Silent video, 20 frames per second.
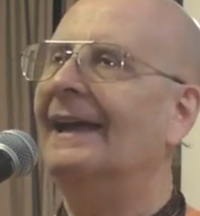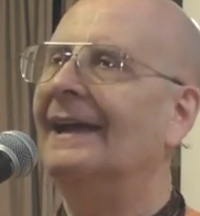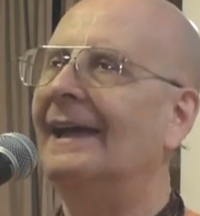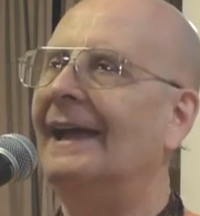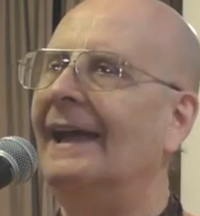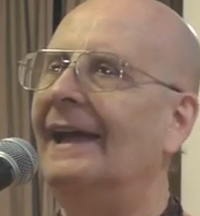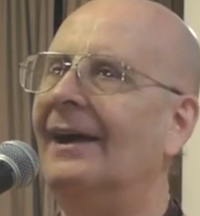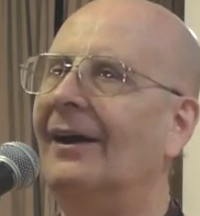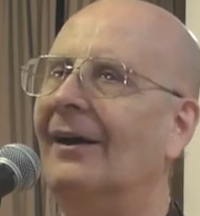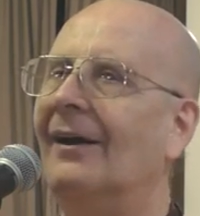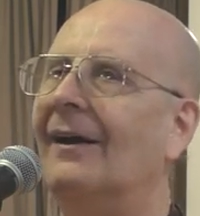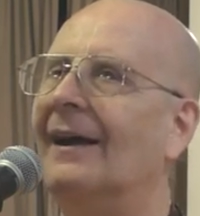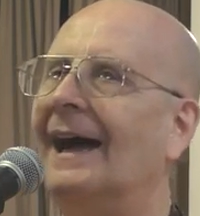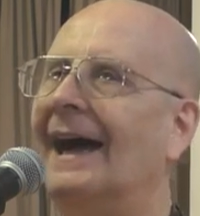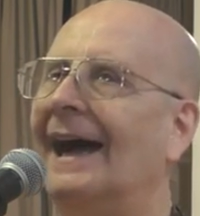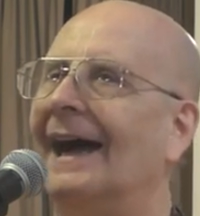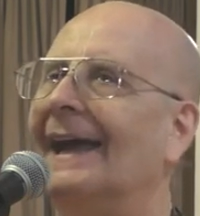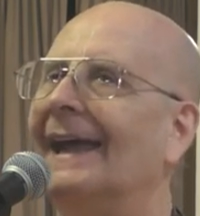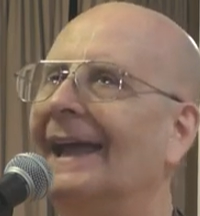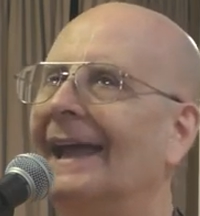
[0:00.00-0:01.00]

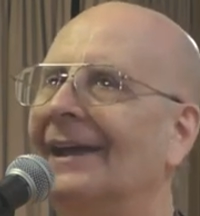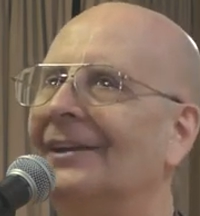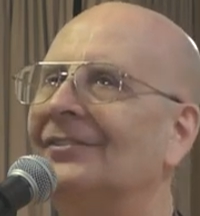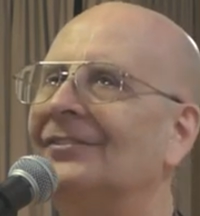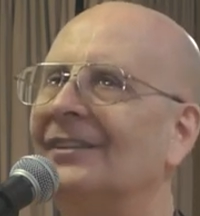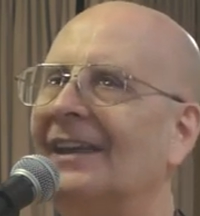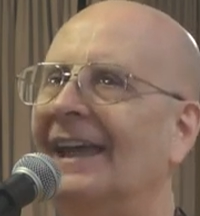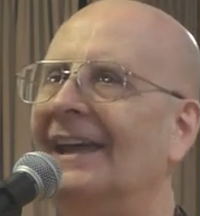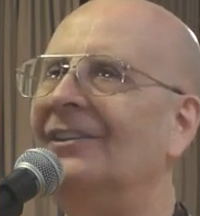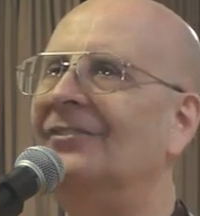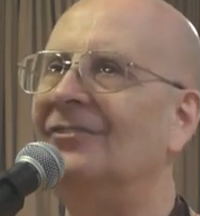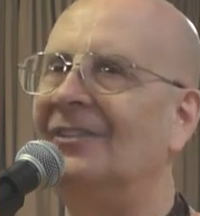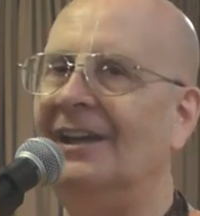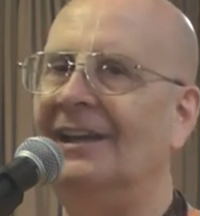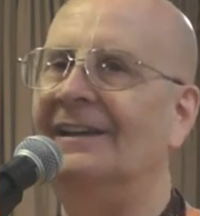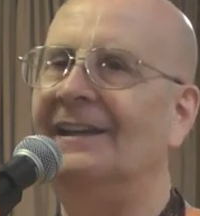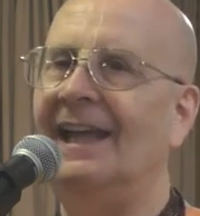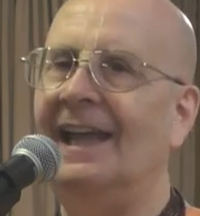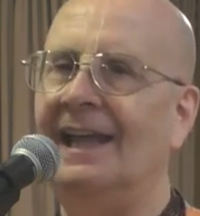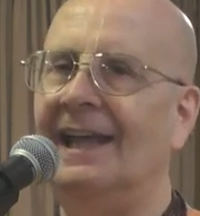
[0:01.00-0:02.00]

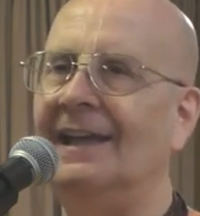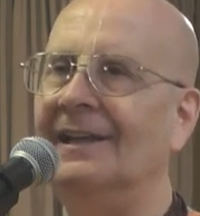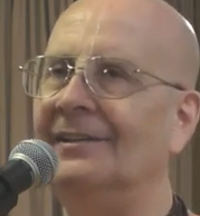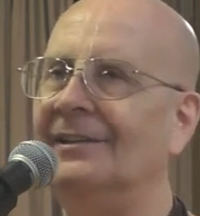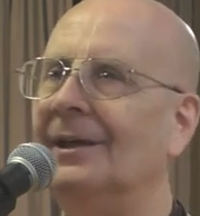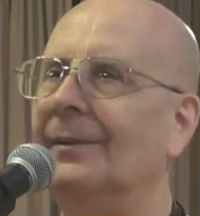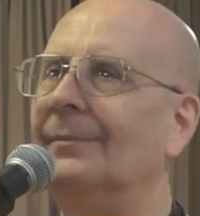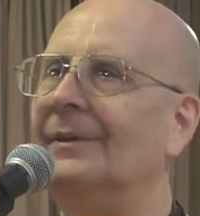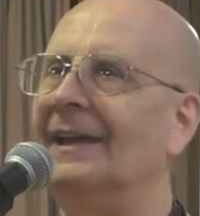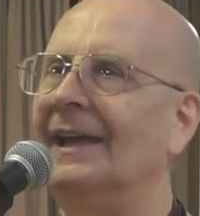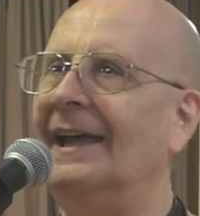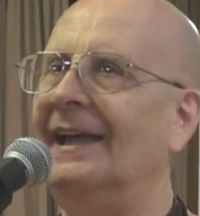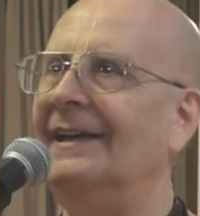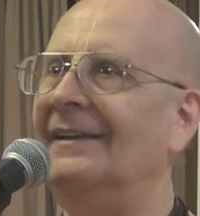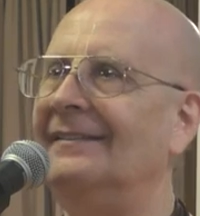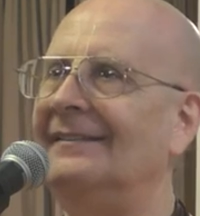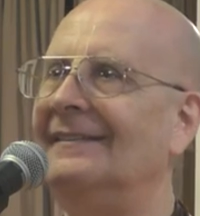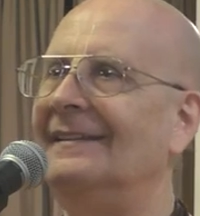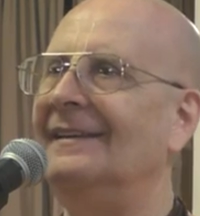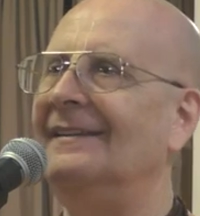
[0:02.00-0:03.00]

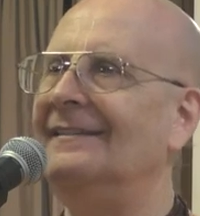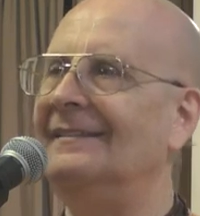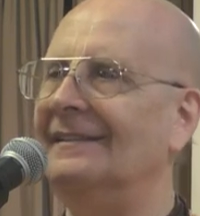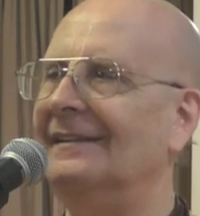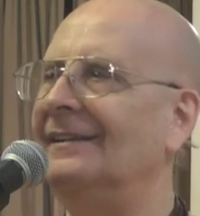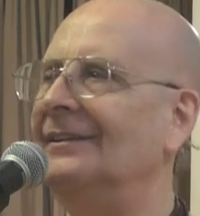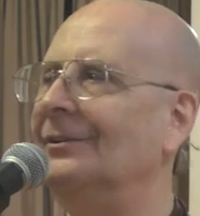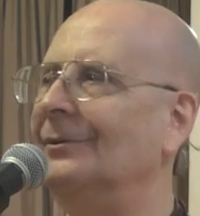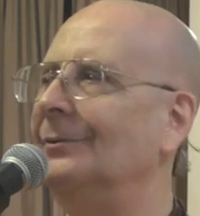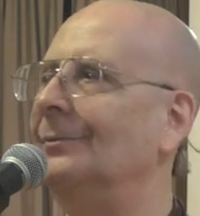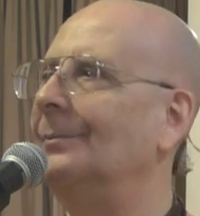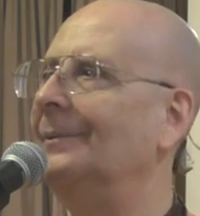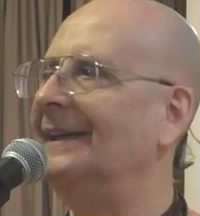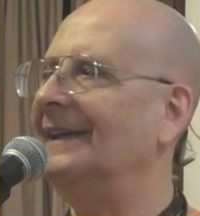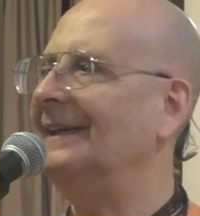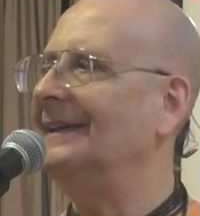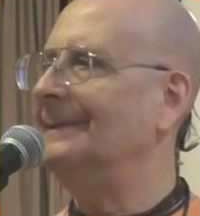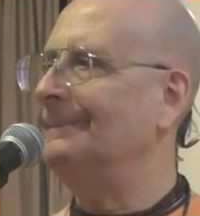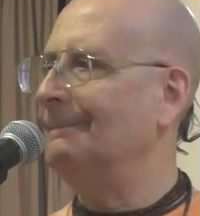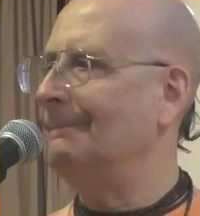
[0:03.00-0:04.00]

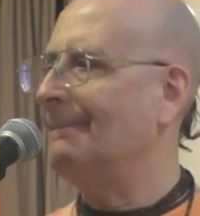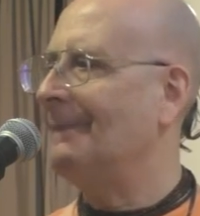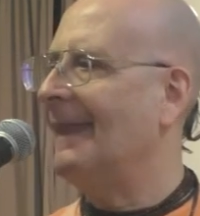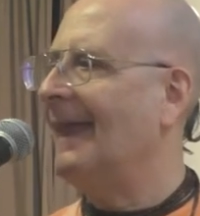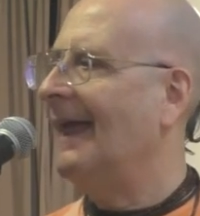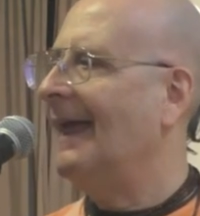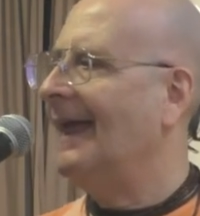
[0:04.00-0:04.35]
KrishnaWazzUp.